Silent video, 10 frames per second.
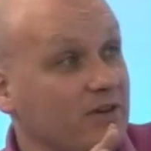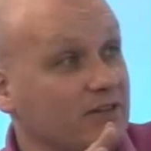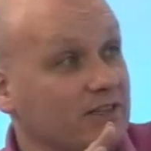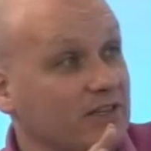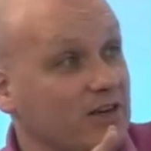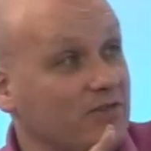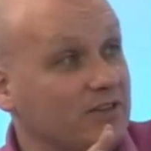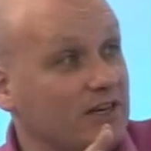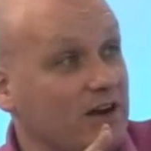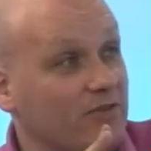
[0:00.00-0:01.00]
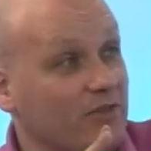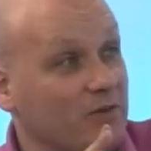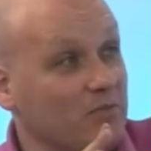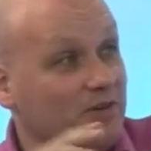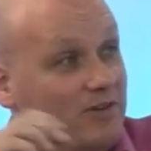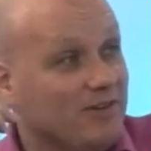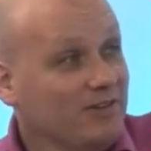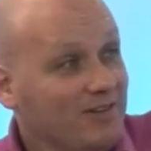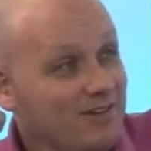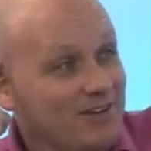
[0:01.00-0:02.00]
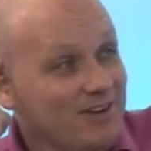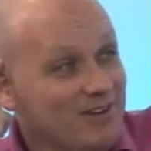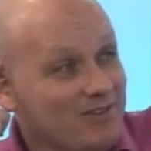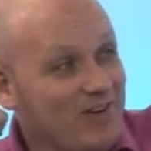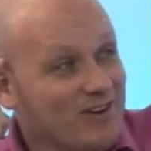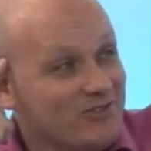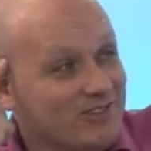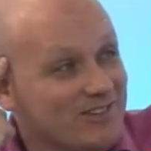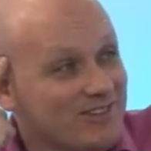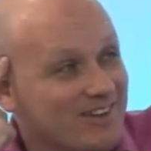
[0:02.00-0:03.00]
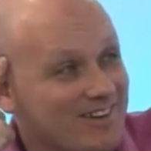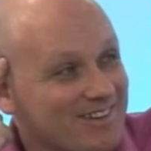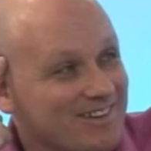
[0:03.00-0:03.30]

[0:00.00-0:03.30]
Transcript: at building servers and everything, but there's factories to do that.